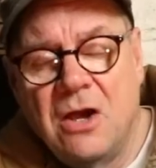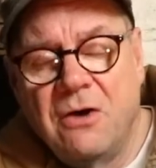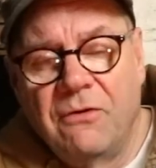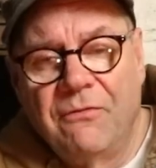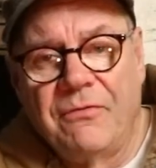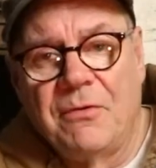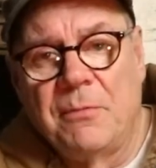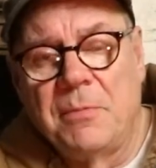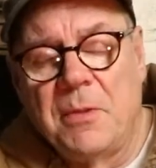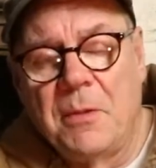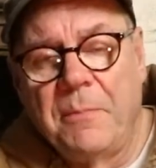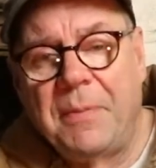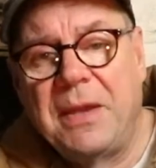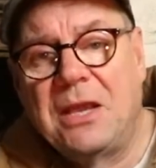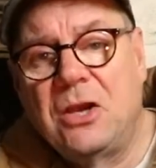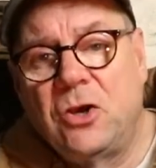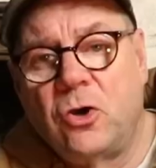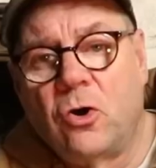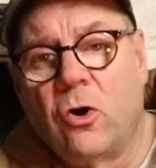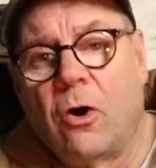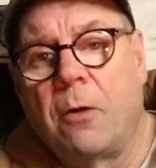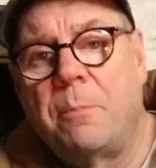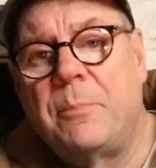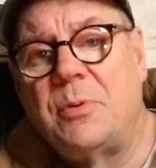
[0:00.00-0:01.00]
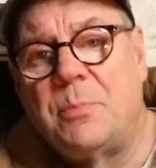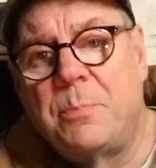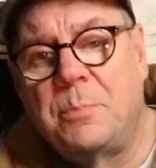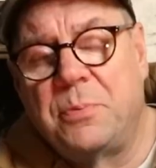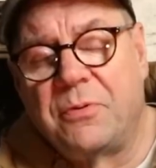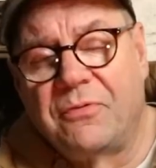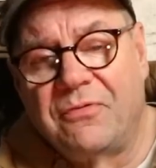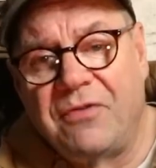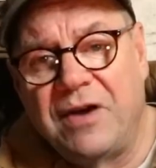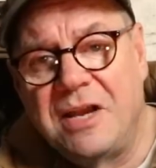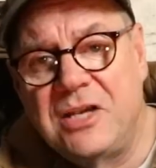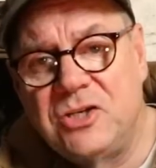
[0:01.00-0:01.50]
from the big corporate
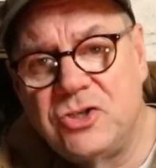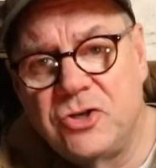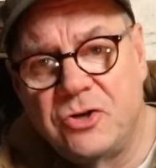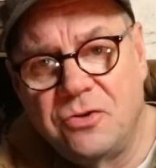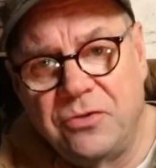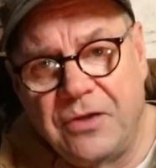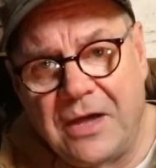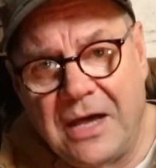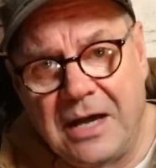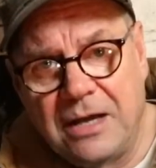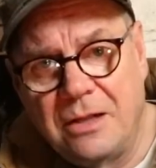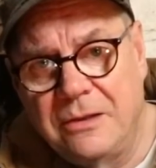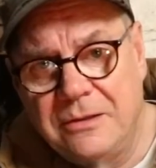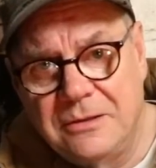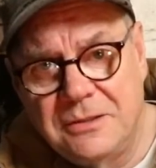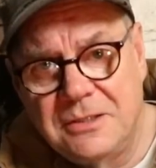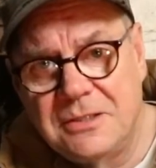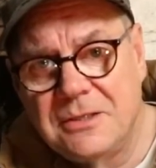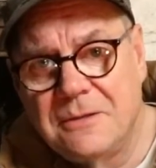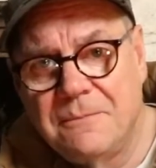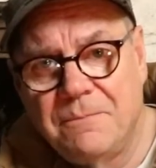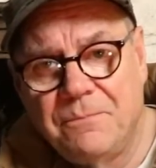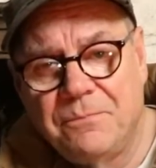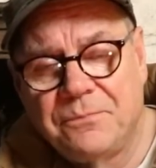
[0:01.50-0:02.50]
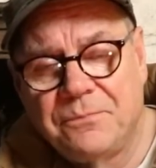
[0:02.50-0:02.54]
provider in the island.